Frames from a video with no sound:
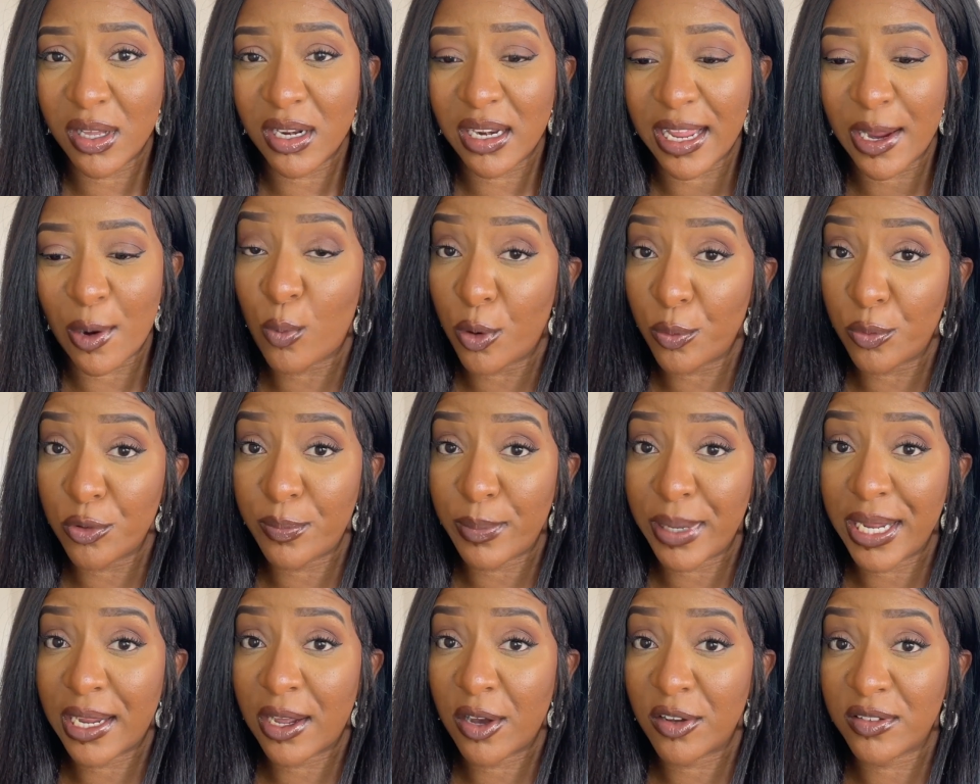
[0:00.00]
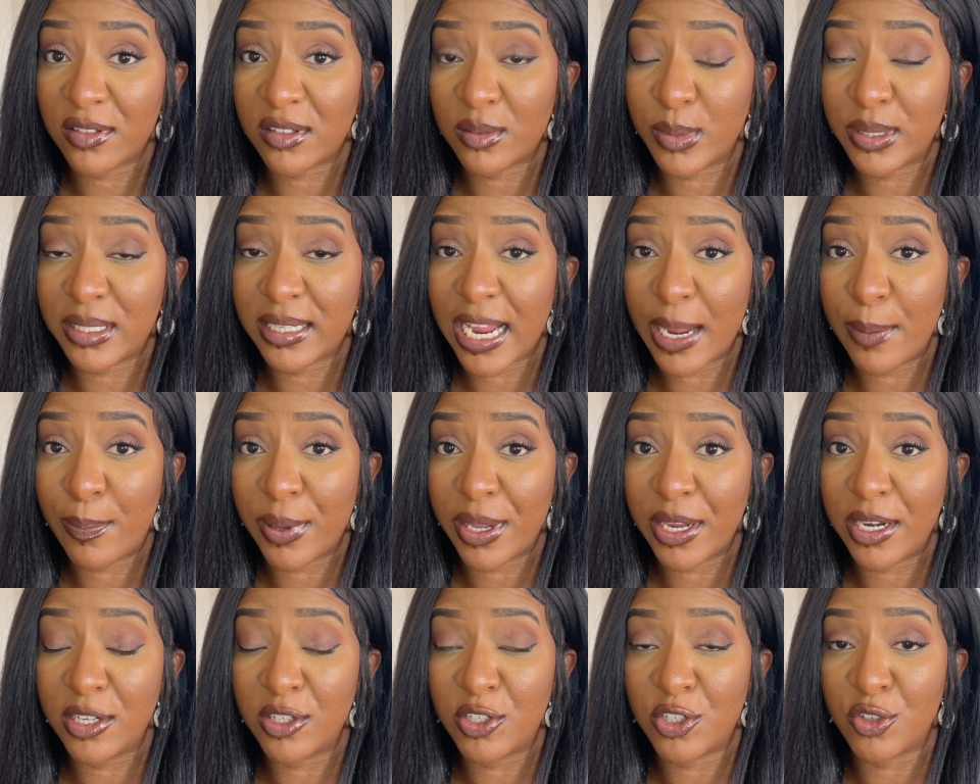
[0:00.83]
Like, what would my customer type
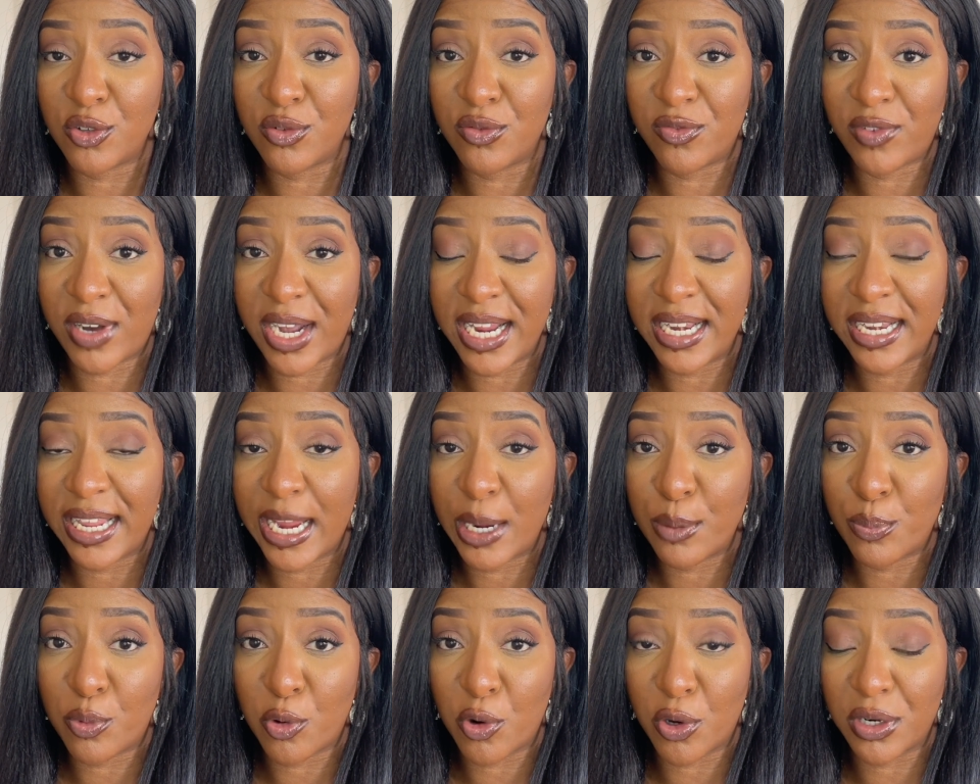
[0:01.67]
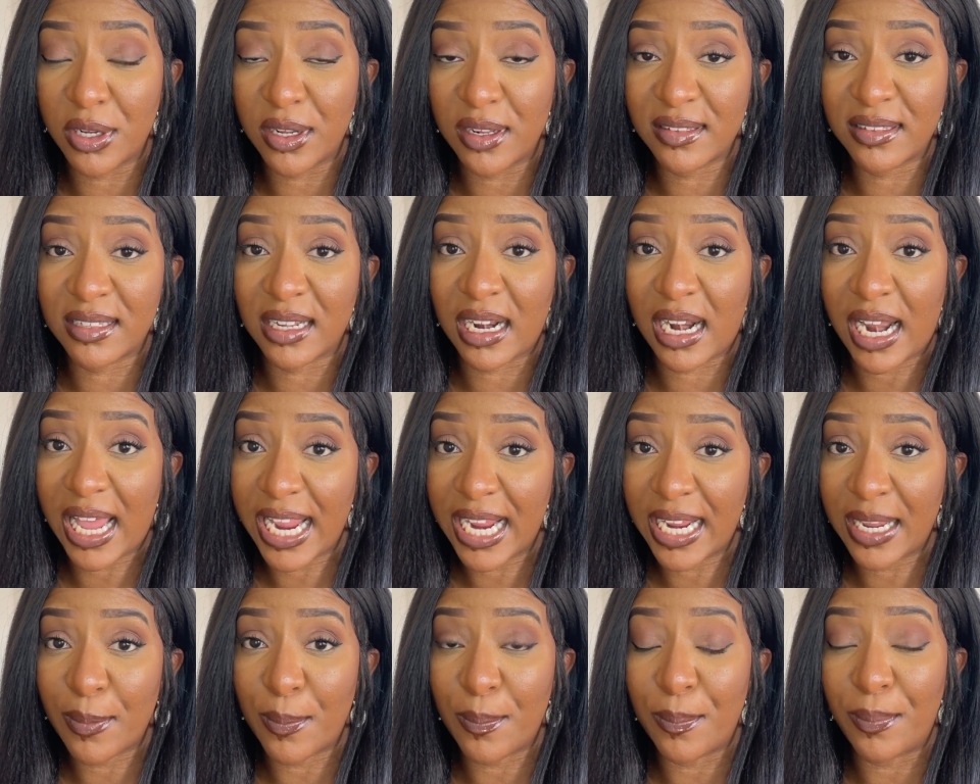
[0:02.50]
in to find a product
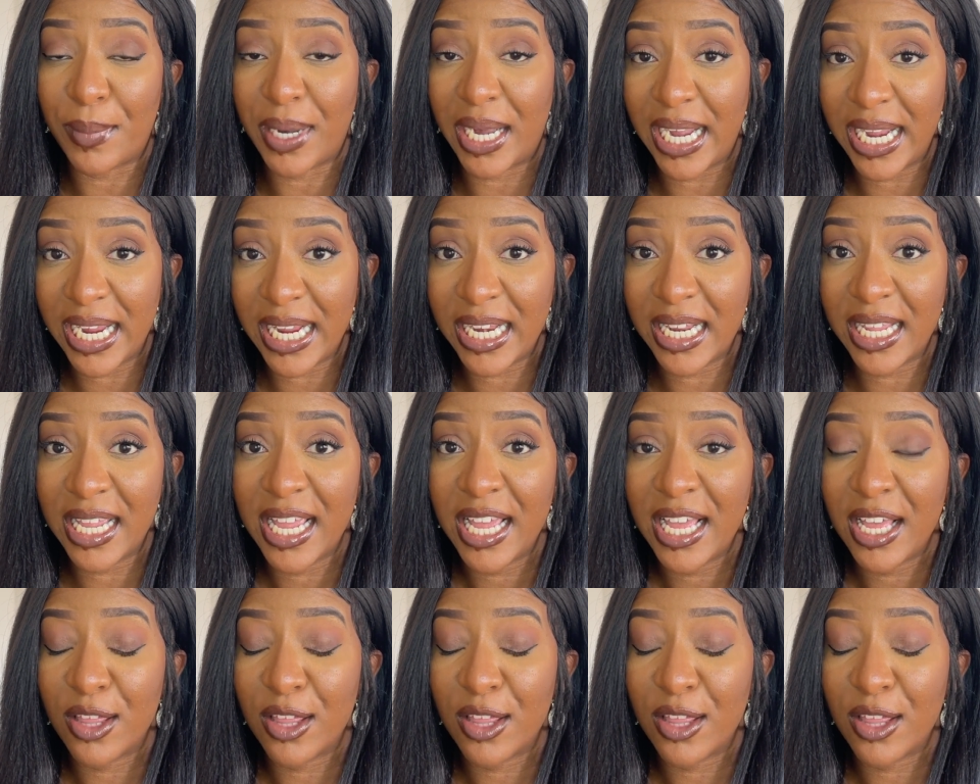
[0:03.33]
like mine?